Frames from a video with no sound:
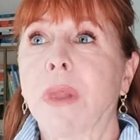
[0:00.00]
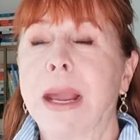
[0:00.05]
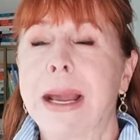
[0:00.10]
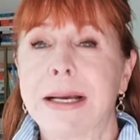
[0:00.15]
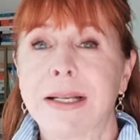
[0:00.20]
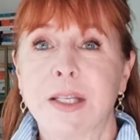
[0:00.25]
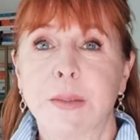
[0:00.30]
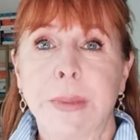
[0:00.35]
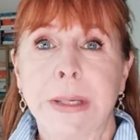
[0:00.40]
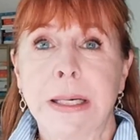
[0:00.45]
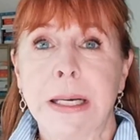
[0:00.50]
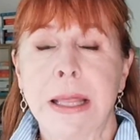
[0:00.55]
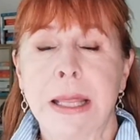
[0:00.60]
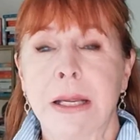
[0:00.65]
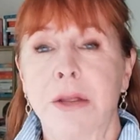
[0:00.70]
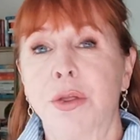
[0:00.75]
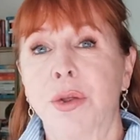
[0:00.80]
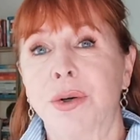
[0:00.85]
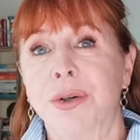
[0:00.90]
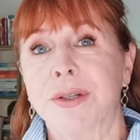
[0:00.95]
Ask me anything
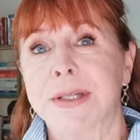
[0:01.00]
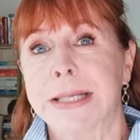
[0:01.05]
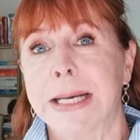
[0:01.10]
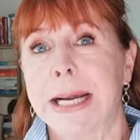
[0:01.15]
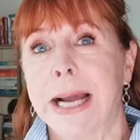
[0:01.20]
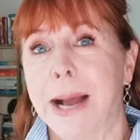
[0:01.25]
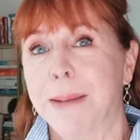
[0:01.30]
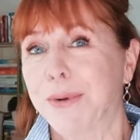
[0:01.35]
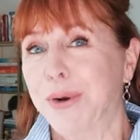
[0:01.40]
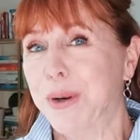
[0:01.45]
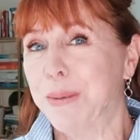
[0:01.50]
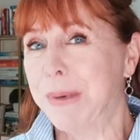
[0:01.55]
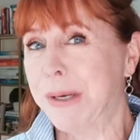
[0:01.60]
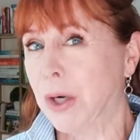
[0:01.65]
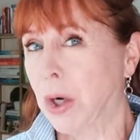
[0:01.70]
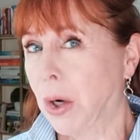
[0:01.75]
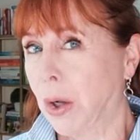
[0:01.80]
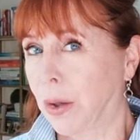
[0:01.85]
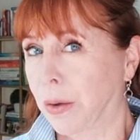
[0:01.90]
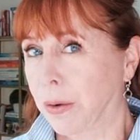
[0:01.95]
Thursday. I'm going to be in
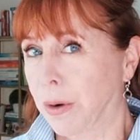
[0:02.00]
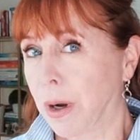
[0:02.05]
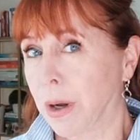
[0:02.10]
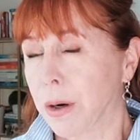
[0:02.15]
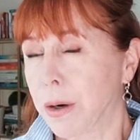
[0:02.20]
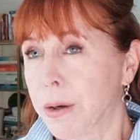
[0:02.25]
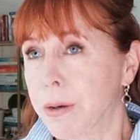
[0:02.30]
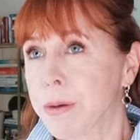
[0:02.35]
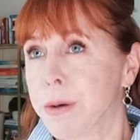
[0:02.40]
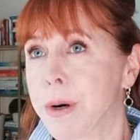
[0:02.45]
Colorado,